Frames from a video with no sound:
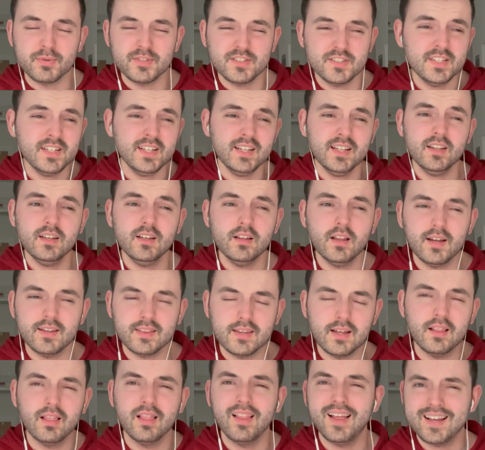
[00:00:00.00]
particularly like
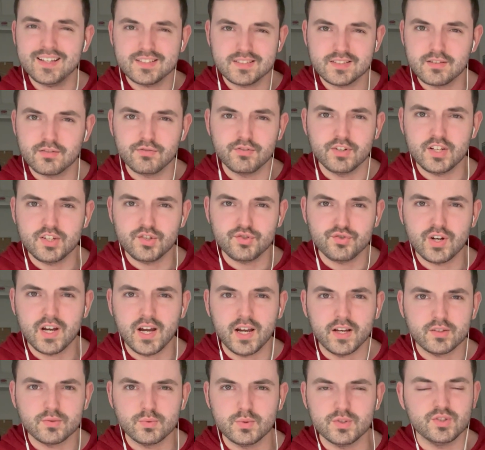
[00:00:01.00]
the last three tracks,